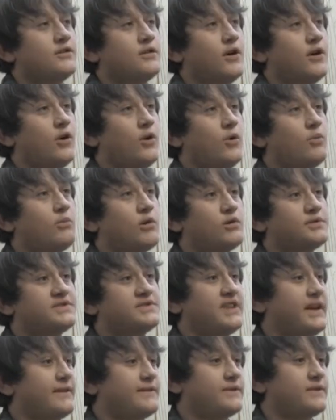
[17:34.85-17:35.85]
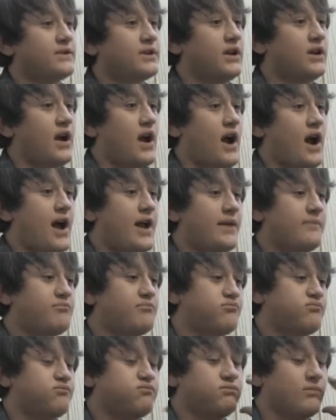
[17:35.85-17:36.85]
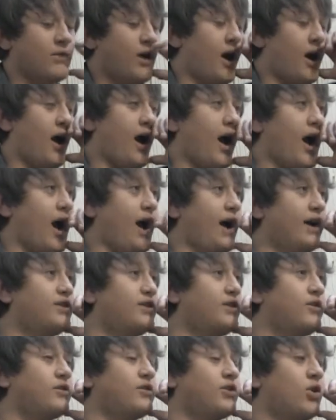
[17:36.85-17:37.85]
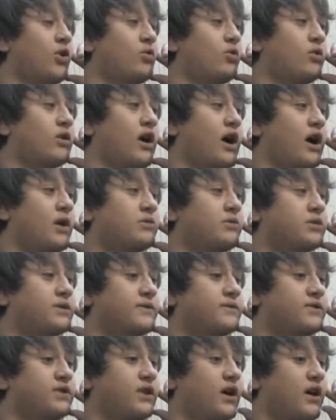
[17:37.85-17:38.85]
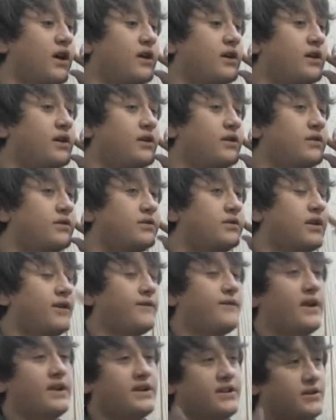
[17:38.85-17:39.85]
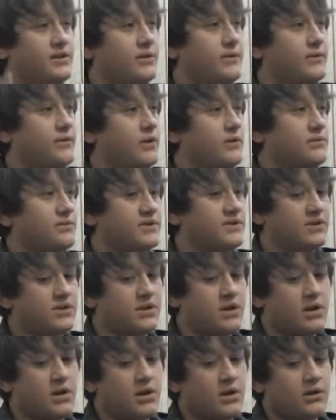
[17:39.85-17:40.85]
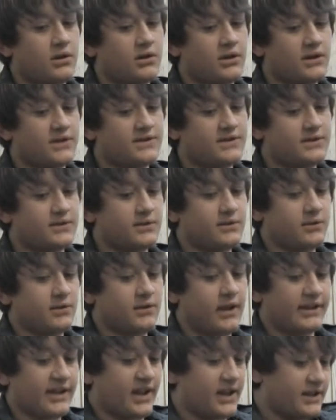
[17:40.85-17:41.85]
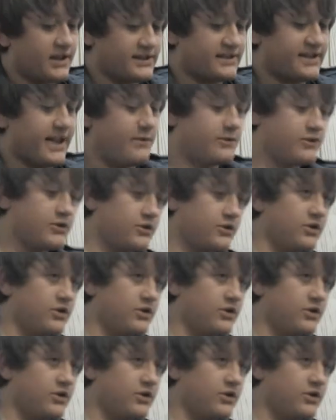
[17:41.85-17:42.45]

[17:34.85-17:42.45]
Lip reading: Oh, most definitely. I don't know what I would have done if I didn't do films. Because, like I established